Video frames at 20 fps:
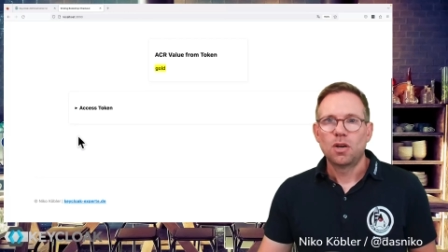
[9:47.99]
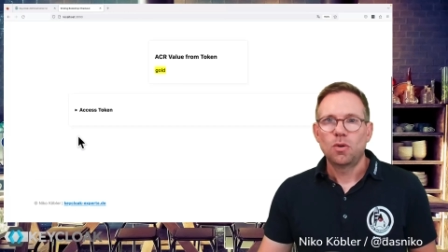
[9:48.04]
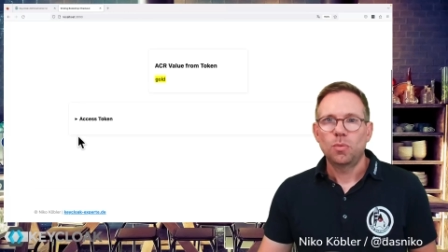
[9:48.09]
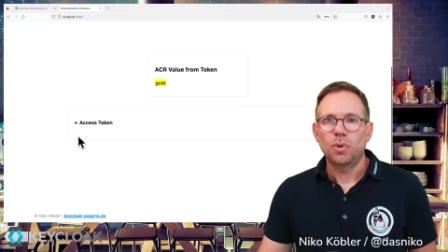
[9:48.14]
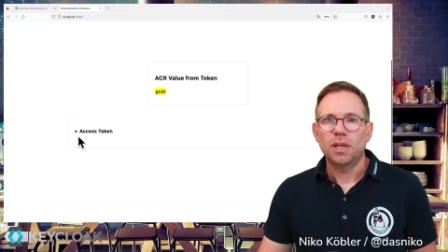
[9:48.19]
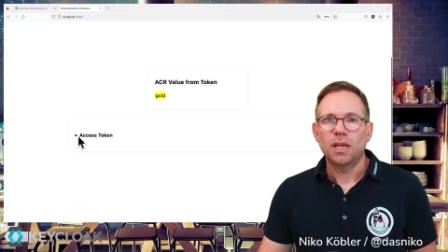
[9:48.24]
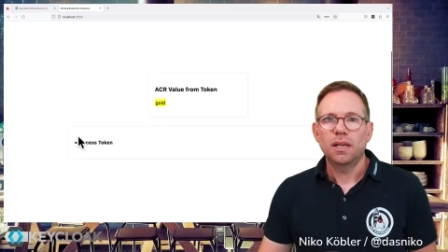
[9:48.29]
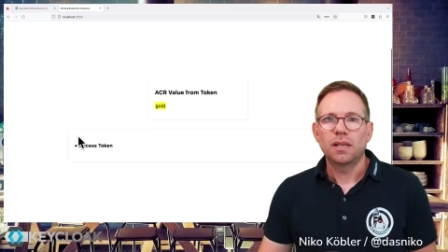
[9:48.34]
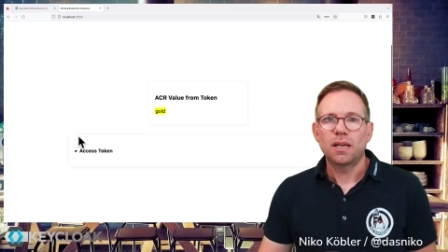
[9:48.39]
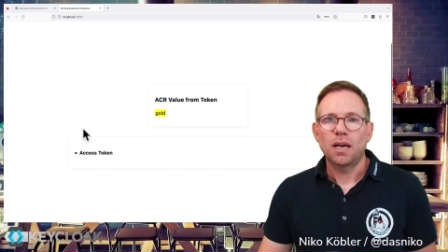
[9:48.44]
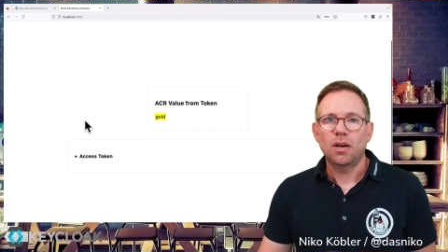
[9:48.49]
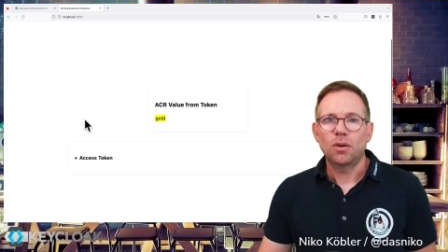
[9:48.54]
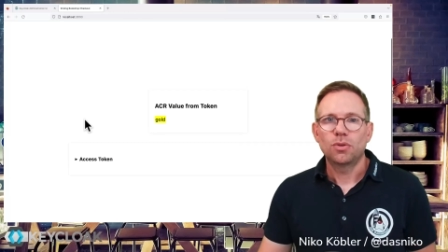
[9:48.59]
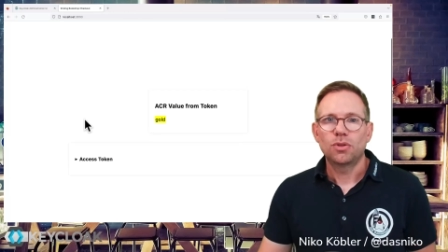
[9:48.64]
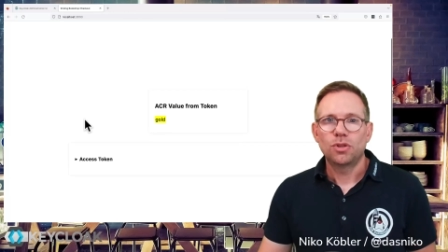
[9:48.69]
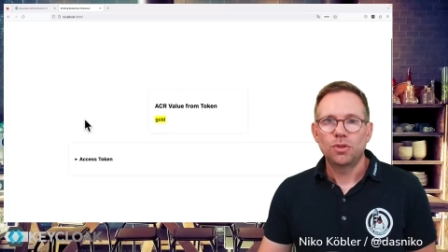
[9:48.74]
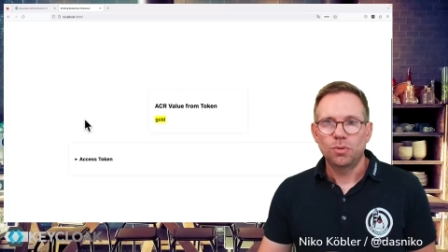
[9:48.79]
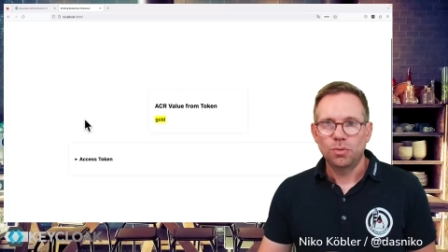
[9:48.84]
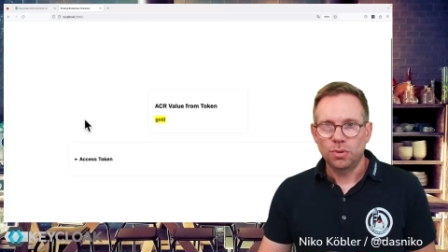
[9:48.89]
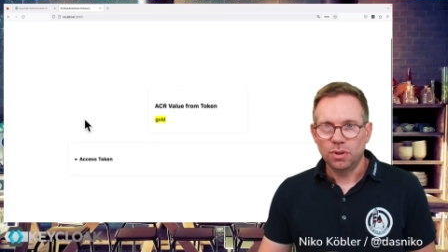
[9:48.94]
we can now
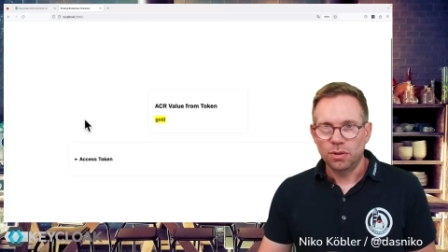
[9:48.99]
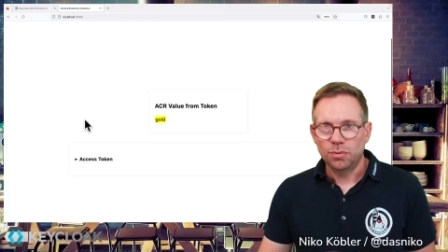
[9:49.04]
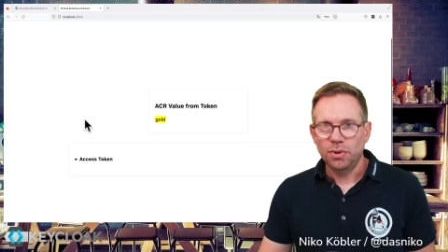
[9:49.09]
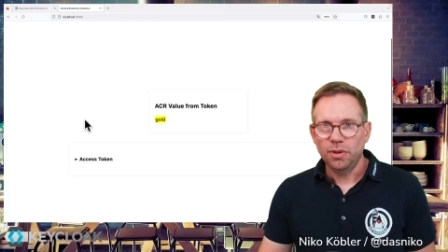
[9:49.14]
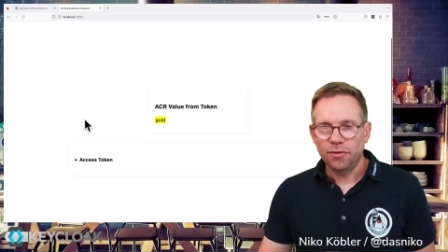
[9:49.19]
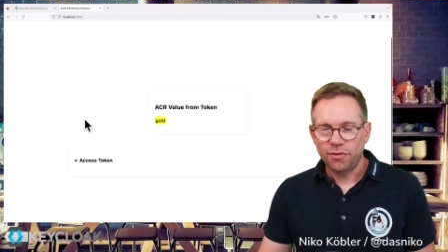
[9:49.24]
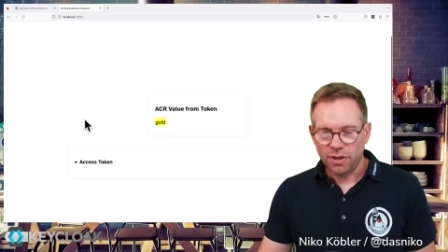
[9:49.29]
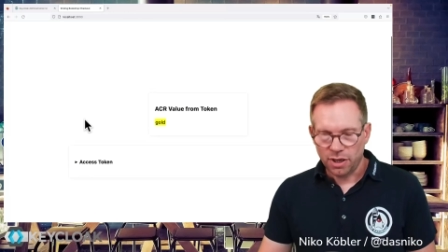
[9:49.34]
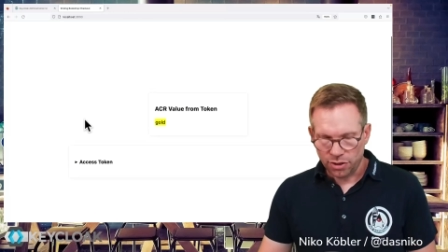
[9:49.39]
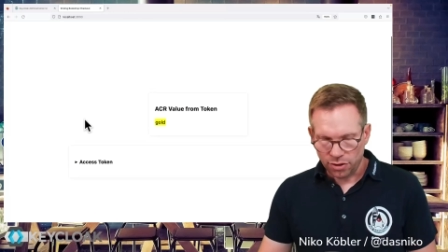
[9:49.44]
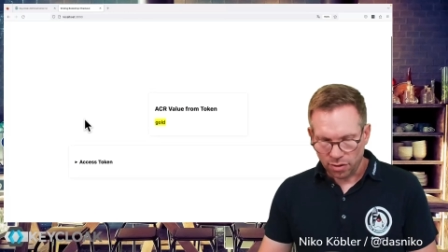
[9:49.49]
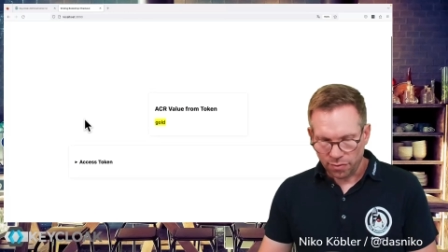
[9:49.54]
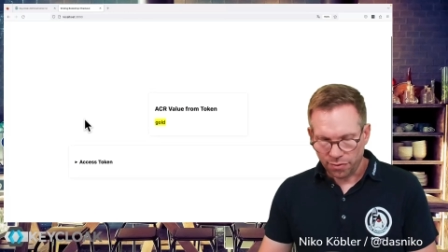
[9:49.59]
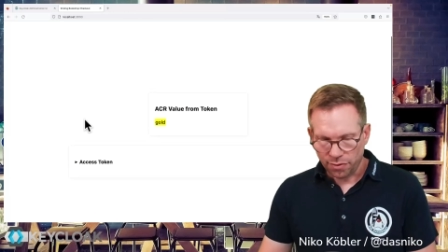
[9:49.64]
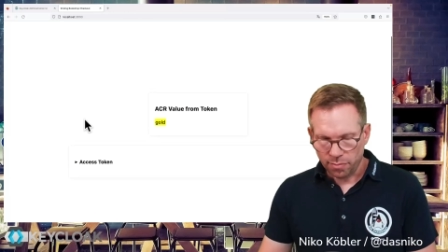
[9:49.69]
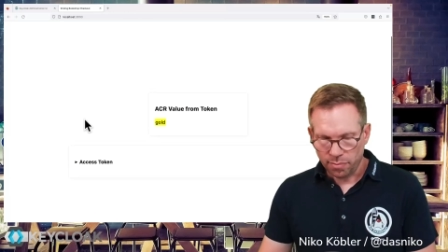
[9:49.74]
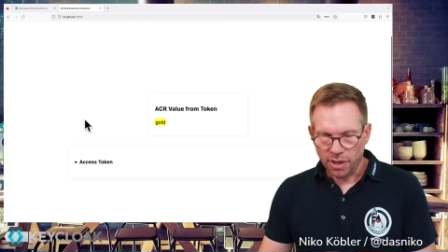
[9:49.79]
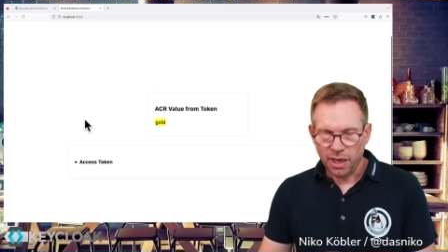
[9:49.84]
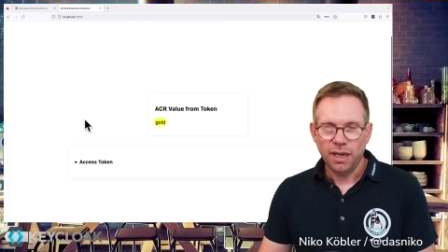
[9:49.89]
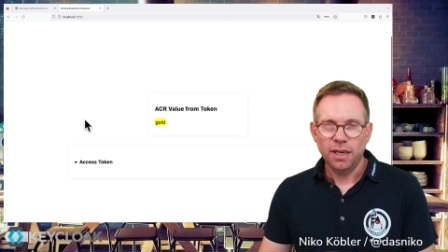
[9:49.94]
do a refresh of
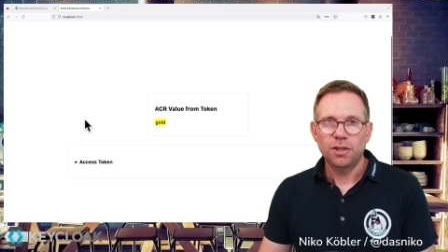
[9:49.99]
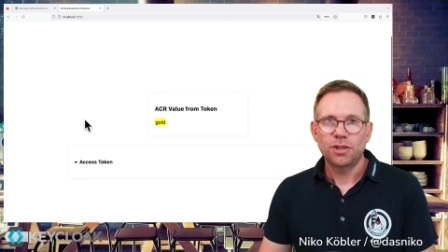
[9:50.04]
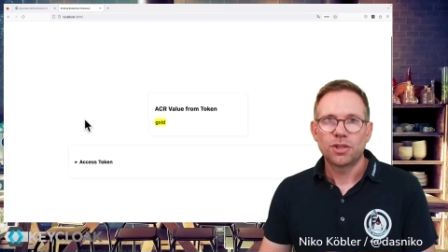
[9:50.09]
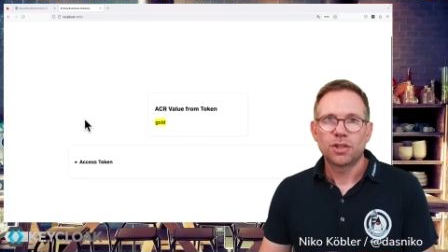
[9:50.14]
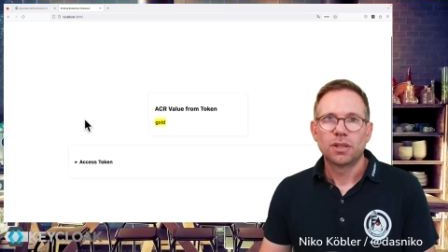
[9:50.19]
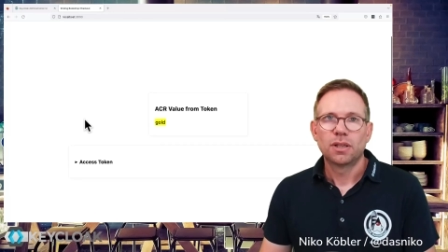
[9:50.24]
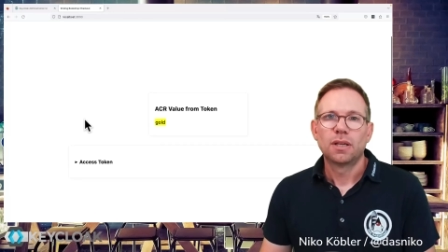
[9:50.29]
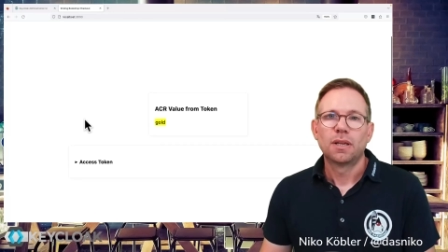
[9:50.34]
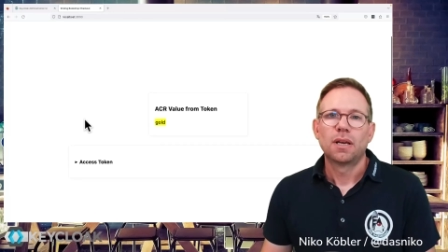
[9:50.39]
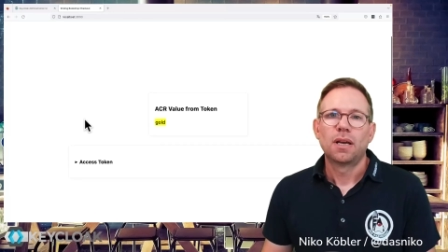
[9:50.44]
the page.